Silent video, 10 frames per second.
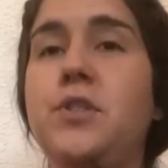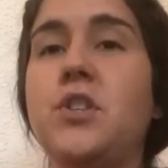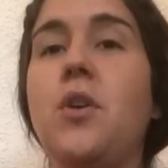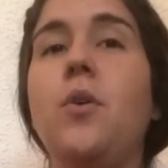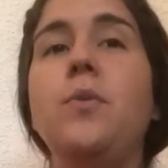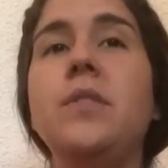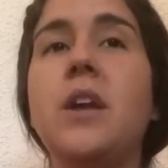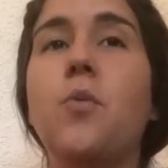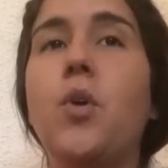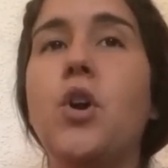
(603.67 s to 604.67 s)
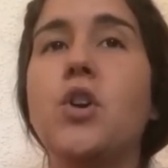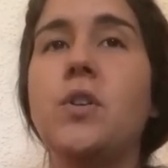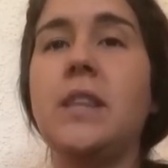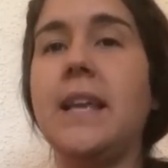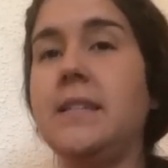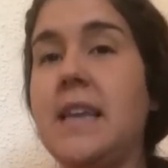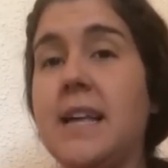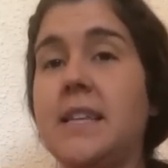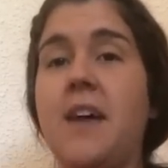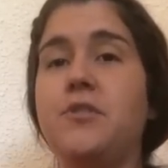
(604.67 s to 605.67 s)
So there were, like,
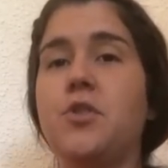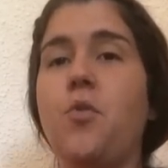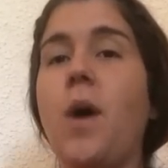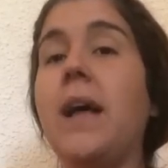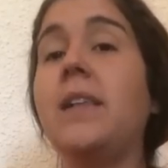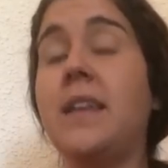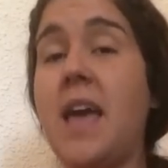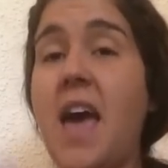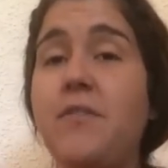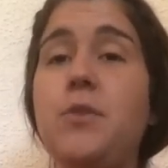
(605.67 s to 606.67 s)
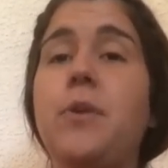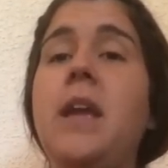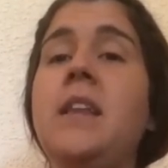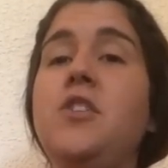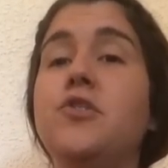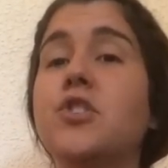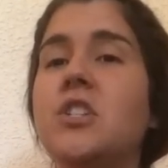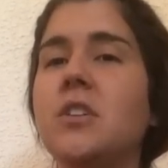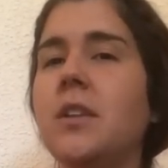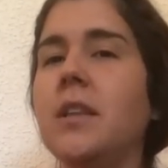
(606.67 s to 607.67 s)
yes, after a while in heavy rain, you're
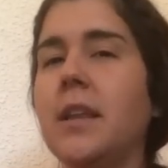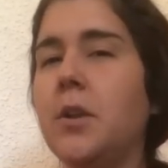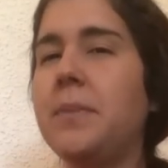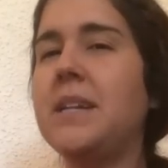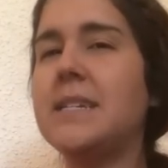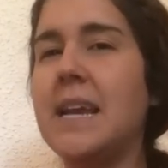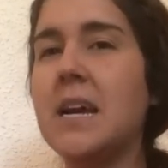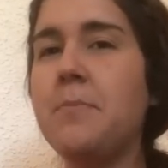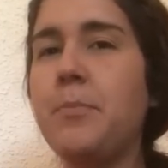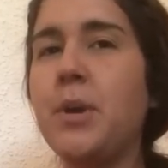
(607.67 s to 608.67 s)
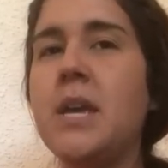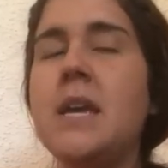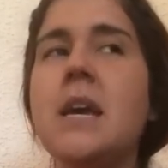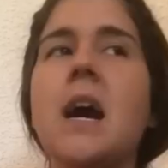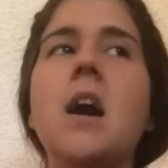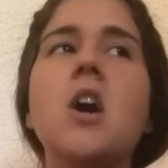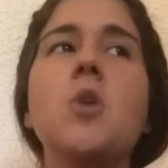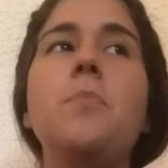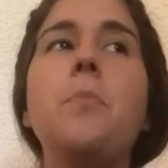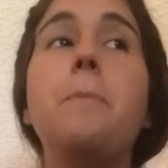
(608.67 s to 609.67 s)
still a little bit damp.
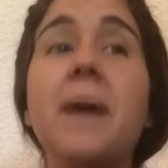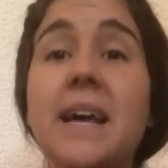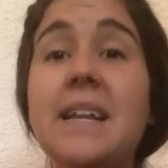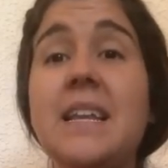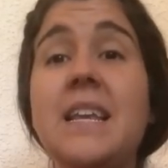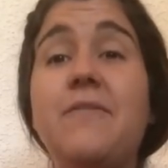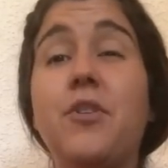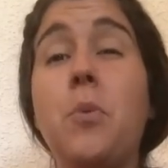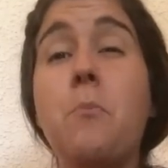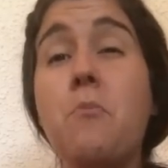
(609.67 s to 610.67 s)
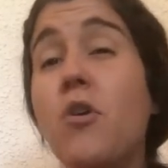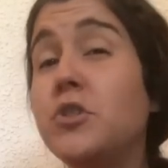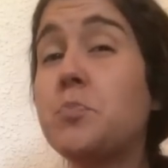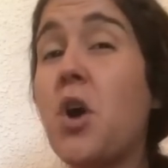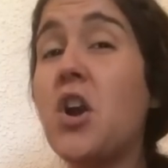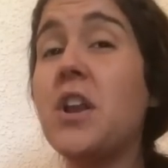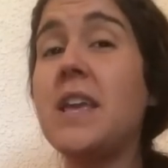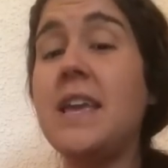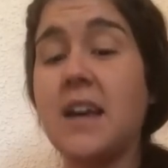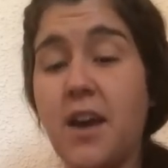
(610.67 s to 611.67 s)
Um, but for the most part,
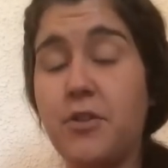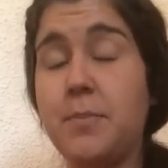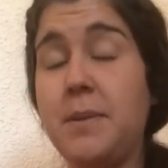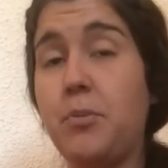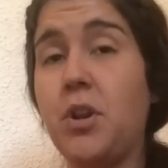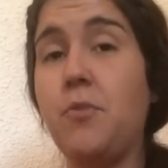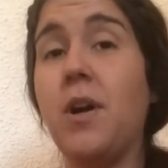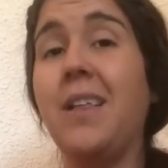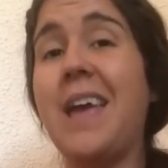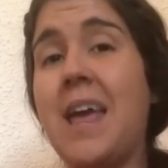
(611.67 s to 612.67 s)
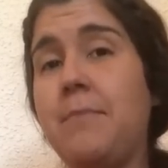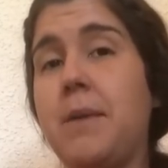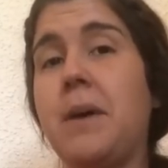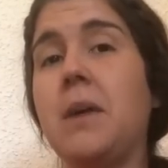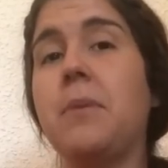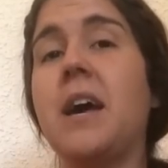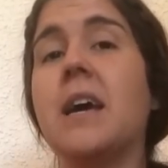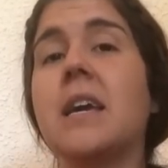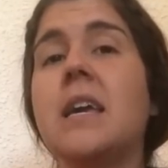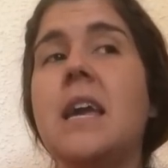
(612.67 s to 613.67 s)
it covered me pretty well and my
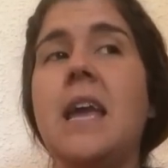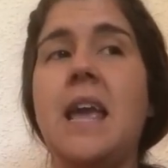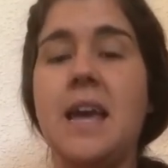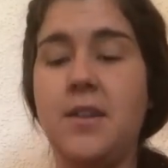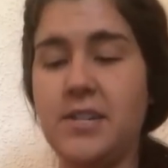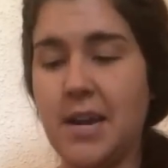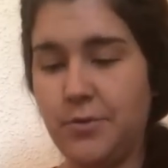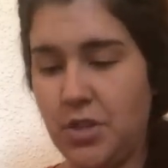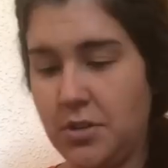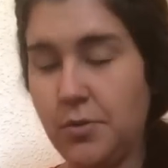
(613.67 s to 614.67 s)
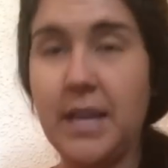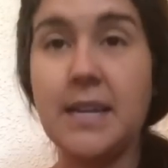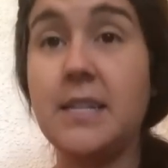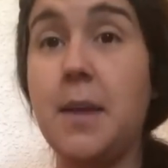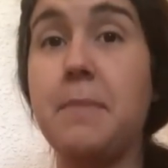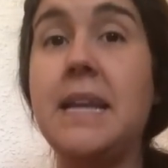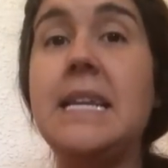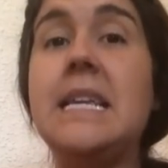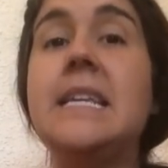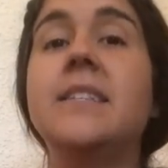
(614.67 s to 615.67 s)
backpack and down to, like I said, my
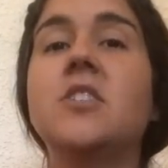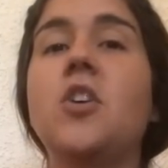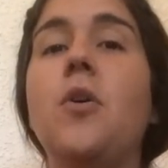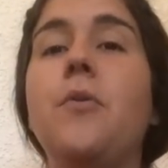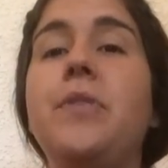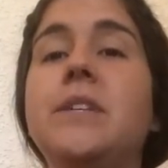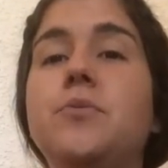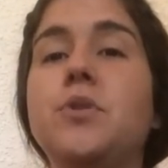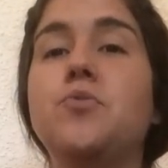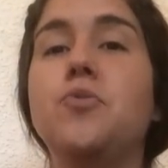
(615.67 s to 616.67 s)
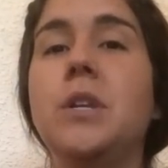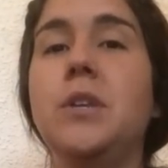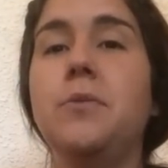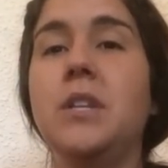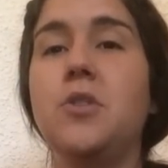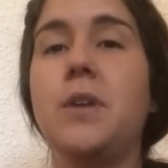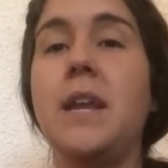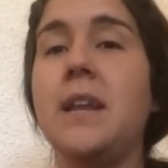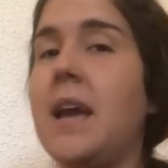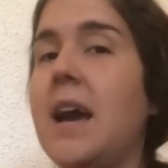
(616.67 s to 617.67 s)
knees. So this was really, really
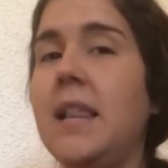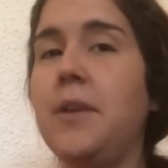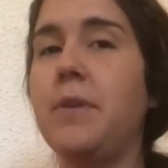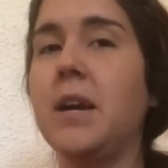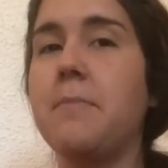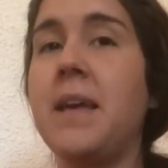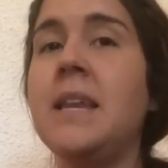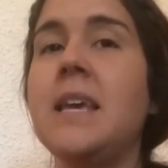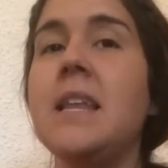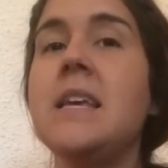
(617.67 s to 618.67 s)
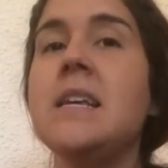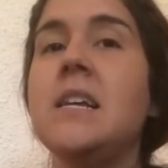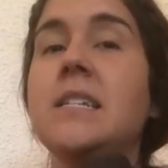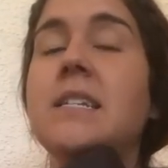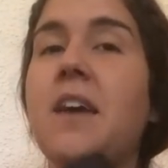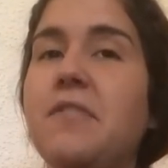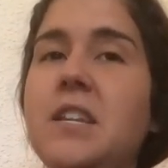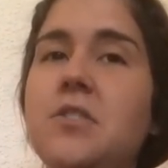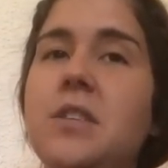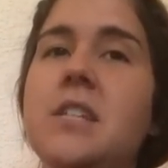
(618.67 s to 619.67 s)
great and I highly recommend it.
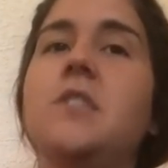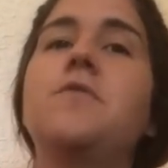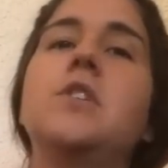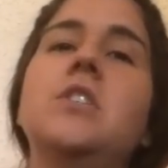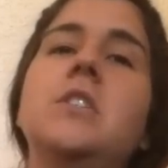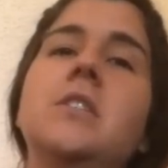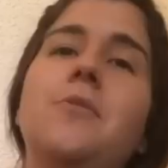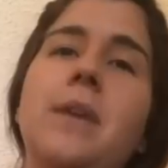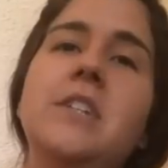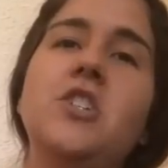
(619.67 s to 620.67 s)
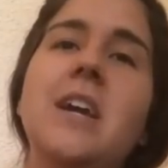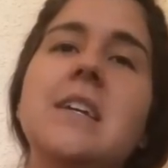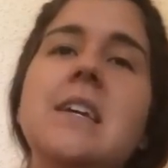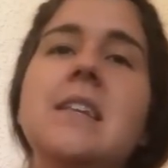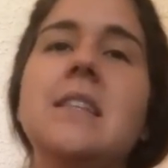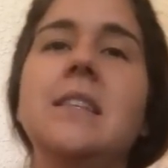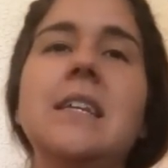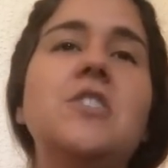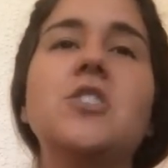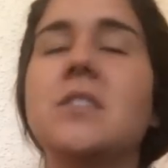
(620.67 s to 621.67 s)
Definitely do this versus the rain jacket
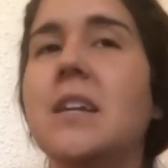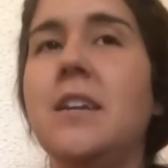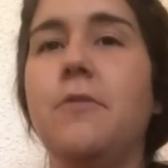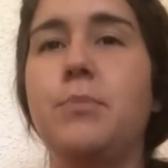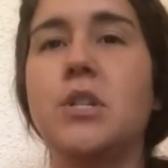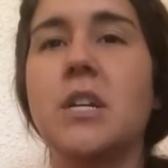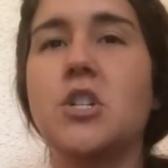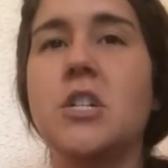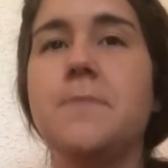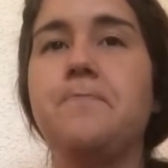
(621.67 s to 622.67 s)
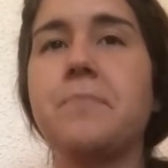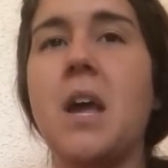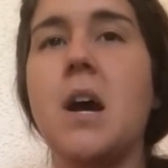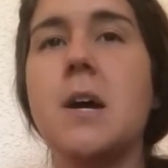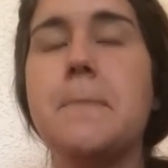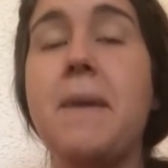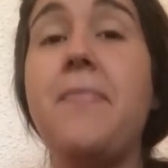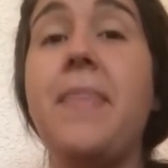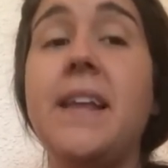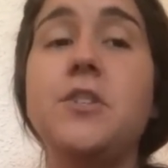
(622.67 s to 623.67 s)
it's just not enough protection. Um,
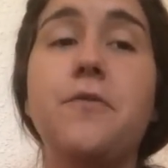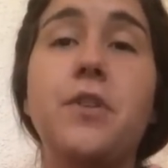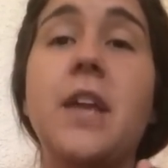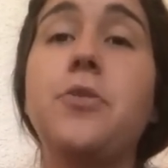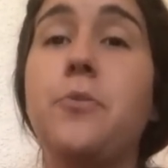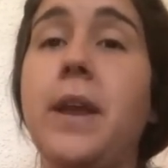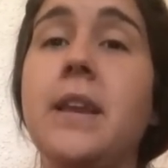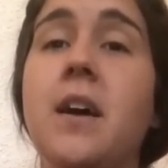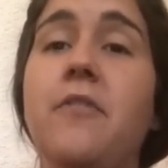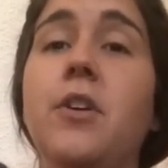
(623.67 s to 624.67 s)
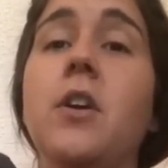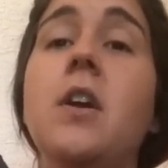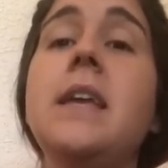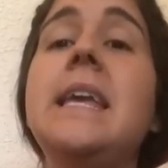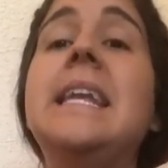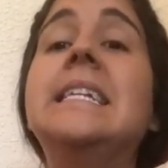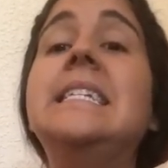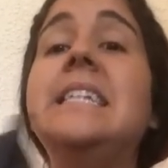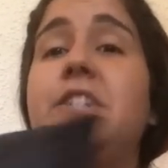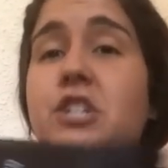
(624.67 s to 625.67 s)
and then don't forget the rain cover in
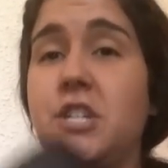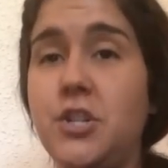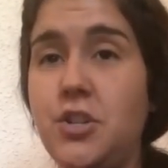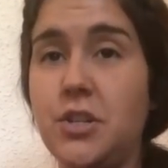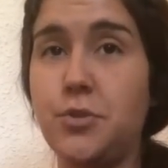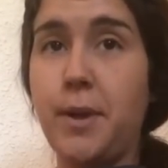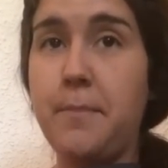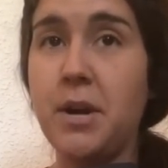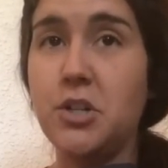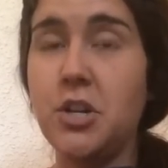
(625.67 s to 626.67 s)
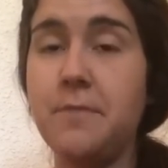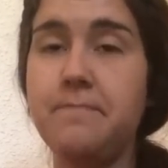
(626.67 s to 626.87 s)
addition to this rain poncho.